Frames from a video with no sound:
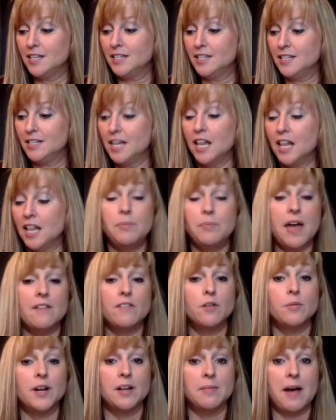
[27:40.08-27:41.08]
tell
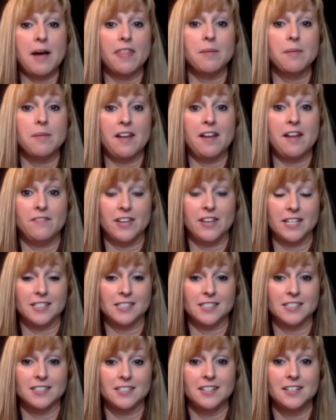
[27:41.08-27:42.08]
everyone about the
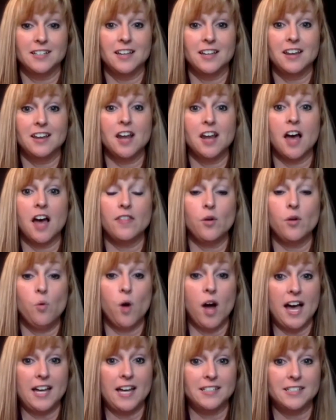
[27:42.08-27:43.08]
benefits, not the
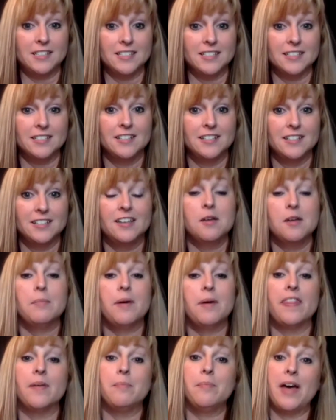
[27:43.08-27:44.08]
what,
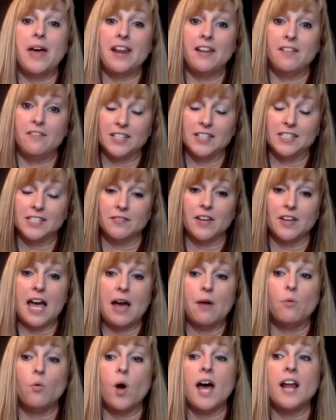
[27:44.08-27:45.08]
but the benefits of it.
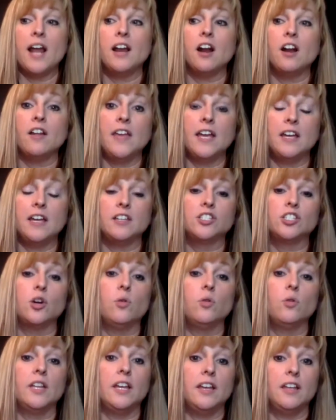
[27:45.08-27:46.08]
What are they?
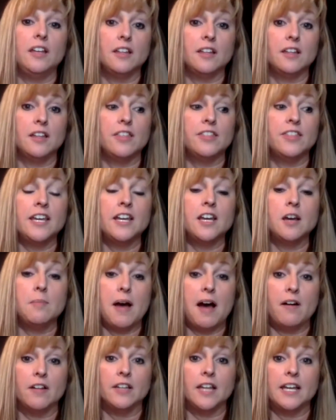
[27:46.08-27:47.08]
So think
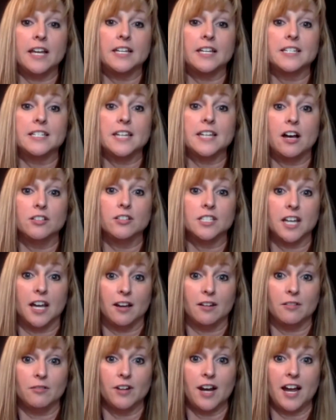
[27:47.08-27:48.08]
about like
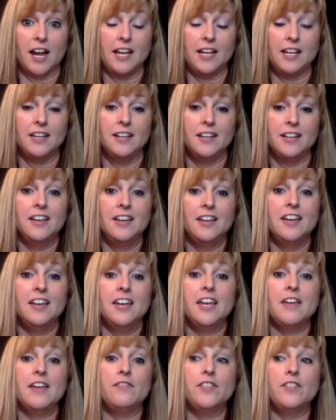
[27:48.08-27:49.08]
Delta, right?
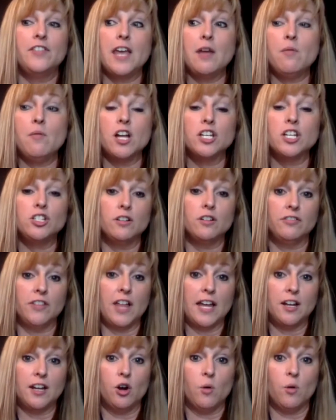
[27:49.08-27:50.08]
If they want you to
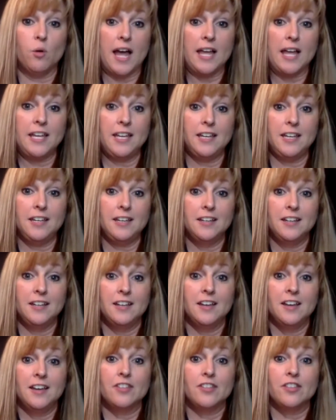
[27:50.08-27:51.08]
fly to Hawaii,
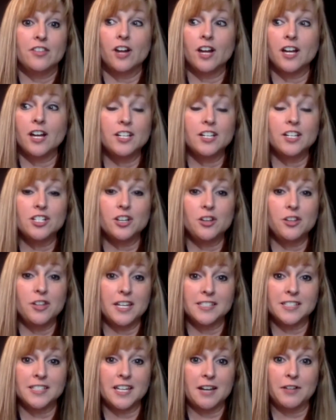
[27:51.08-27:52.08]
they're not going to show you the
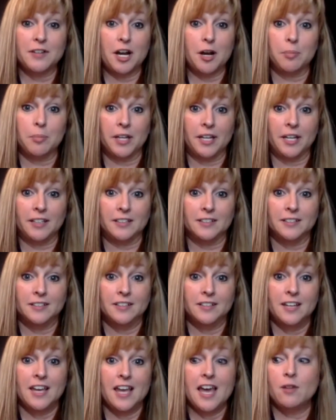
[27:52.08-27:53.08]
inside of an airplane
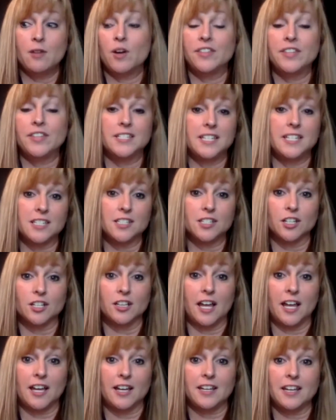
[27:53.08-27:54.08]
and what the seats
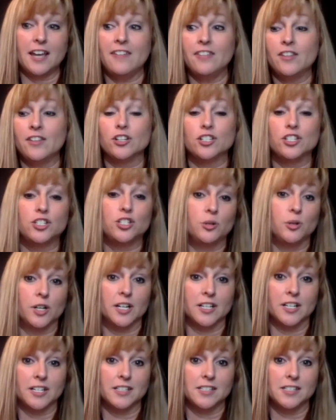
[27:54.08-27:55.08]
look like and their
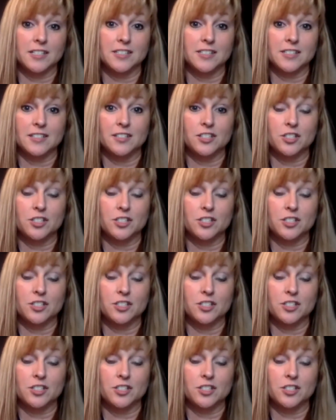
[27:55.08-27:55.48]
stewards